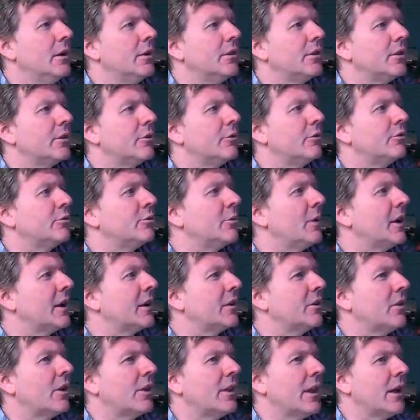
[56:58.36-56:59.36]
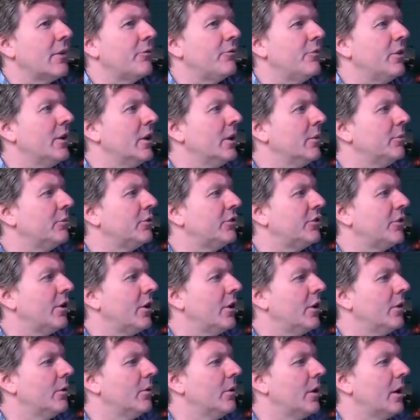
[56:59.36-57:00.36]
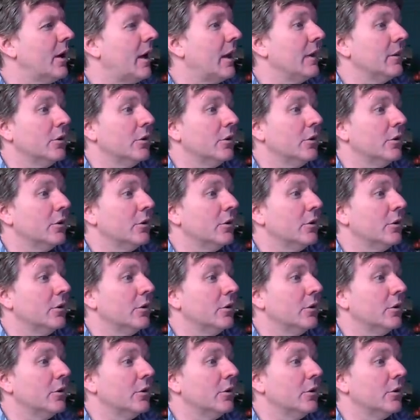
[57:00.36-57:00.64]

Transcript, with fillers: that he was working on that film, so I